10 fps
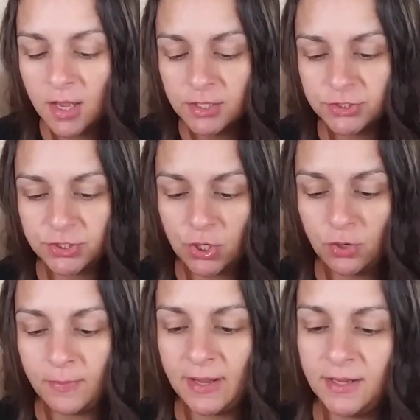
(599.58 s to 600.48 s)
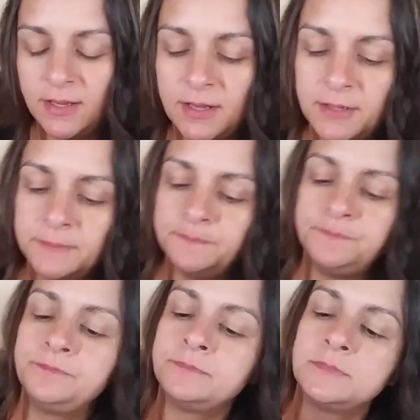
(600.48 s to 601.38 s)
So my
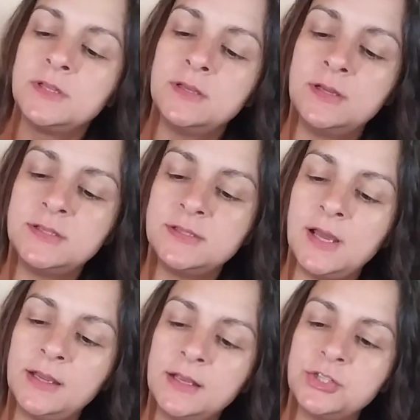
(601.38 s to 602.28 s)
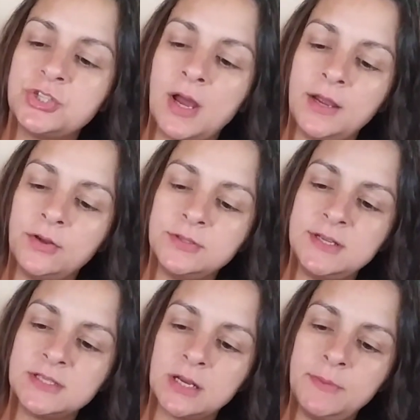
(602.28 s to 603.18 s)
second child.
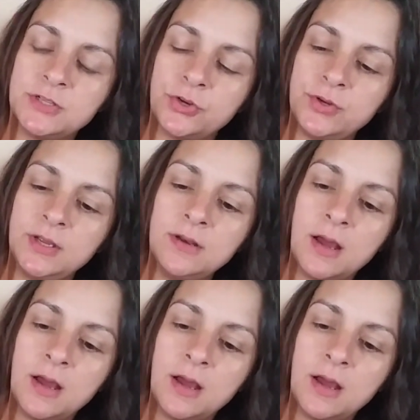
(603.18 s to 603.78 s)
He's going to be turning